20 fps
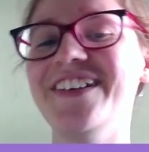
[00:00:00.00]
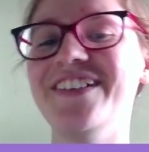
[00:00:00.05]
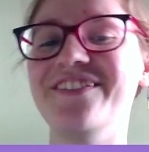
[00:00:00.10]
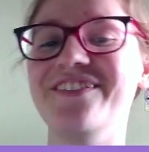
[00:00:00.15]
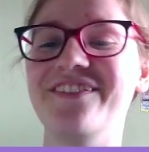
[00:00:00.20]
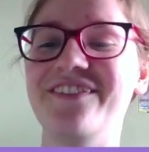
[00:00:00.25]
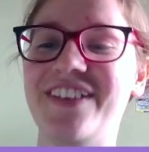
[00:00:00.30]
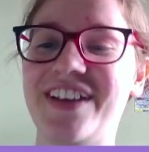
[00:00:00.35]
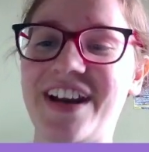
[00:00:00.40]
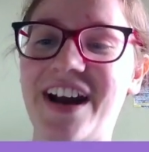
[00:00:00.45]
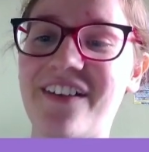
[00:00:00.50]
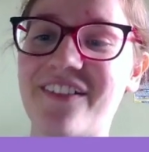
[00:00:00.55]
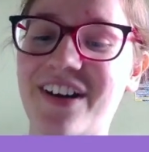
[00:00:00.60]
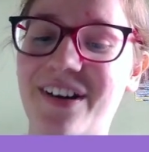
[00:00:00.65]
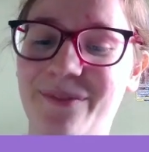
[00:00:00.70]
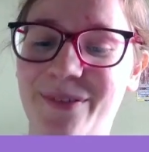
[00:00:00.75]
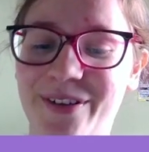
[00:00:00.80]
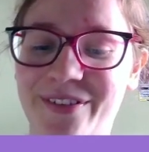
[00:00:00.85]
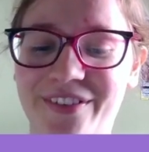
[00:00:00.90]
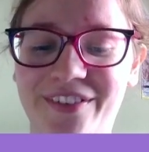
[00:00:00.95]
We now
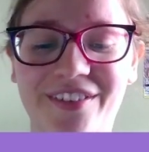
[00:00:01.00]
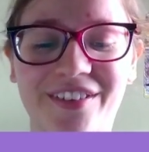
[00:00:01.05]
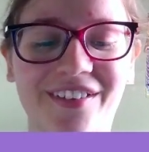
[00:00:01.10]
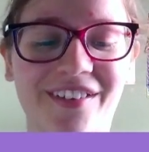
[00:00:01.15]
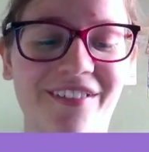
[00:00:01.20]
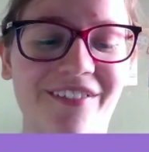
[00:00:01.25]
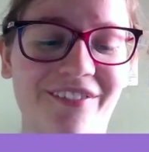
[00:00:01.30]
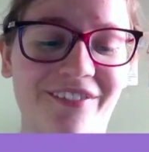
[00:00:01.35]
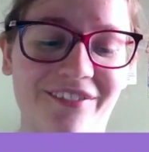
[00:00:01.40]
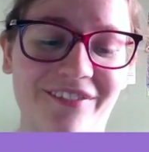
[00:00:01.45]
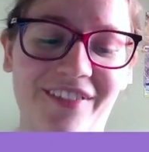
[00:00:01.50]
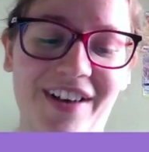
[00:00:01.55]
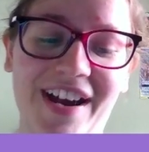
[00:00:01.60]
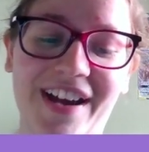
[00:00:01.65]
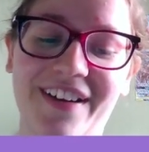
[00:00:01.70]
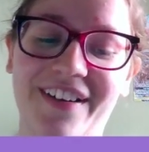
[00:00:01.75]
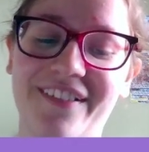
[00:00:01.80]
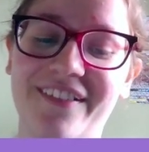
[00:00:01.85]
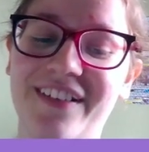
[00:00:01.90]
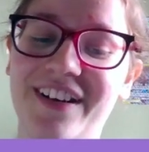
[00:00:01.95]
come on to
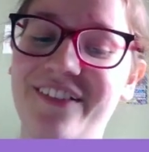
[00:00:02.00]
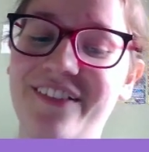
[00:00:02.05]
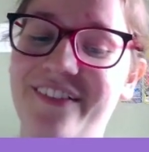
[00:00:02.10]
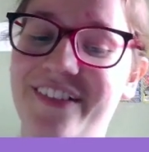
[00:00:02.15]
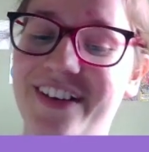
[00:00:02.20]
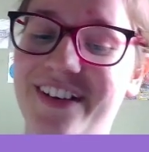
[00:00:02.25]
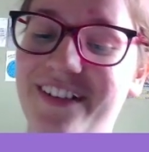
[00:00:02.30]
Riolu and